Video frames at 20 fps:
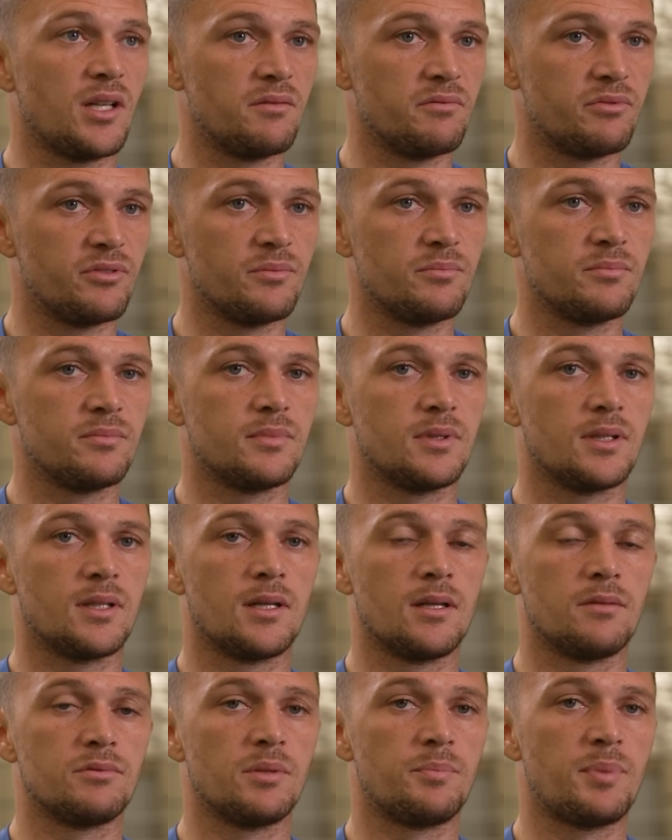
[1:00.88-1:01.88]
anthem
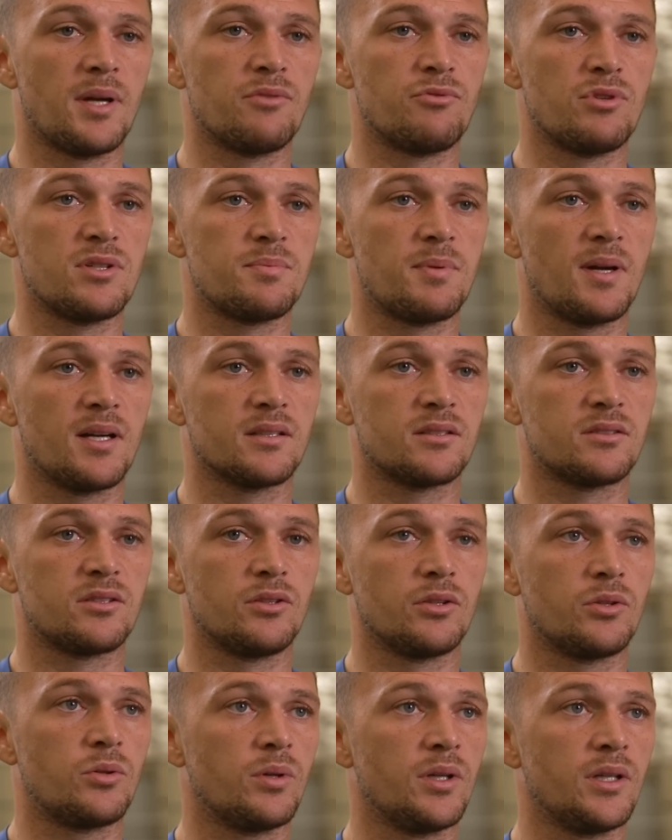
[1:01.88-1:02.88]
to pay respects to
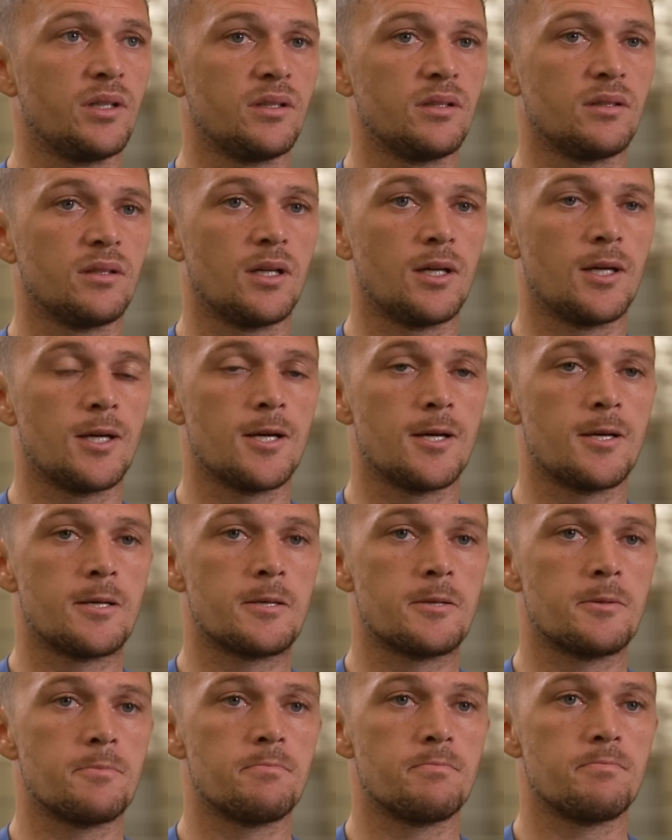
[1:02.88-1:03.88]
the Queen.
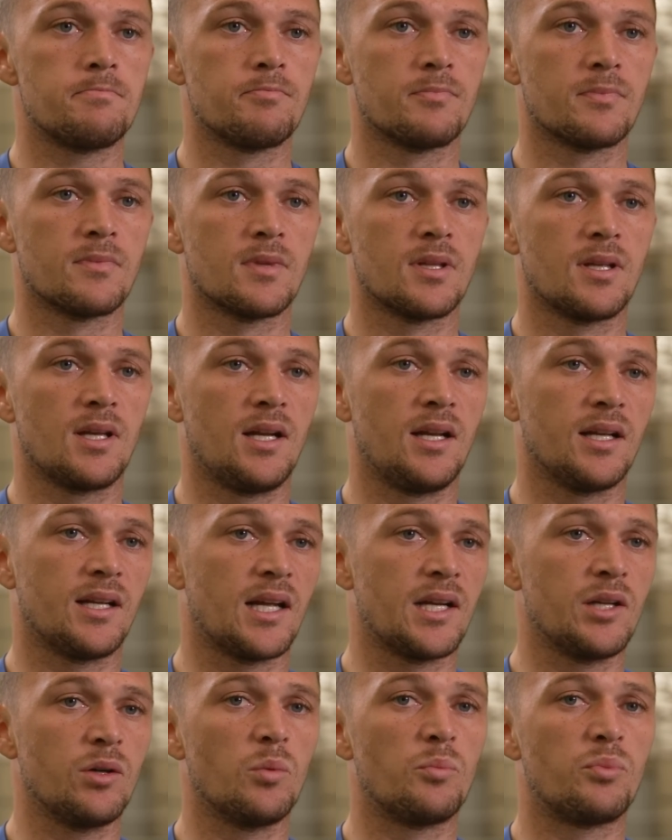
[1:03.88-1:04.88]
And
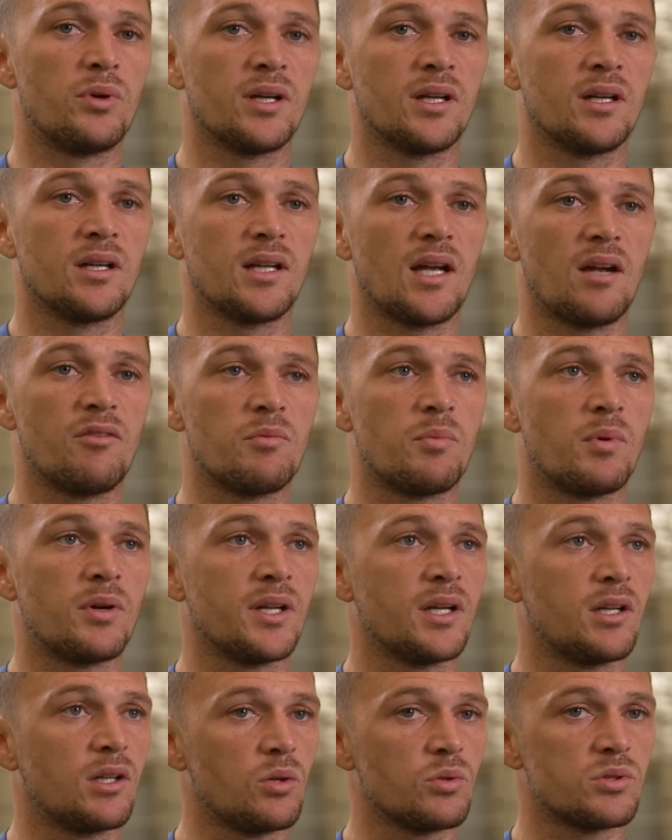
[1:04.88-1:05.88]
again, it'll bring
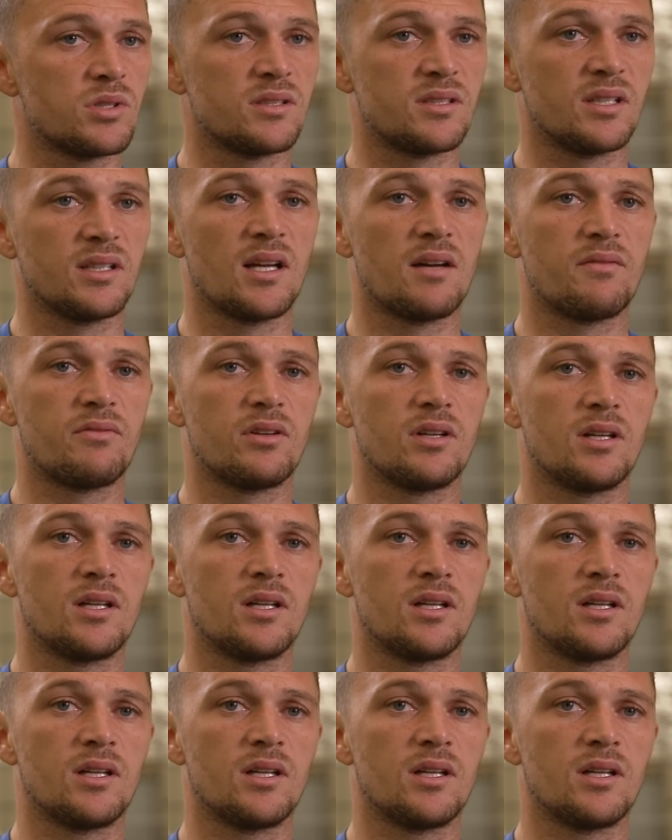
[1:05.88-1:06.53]
everybody closer together,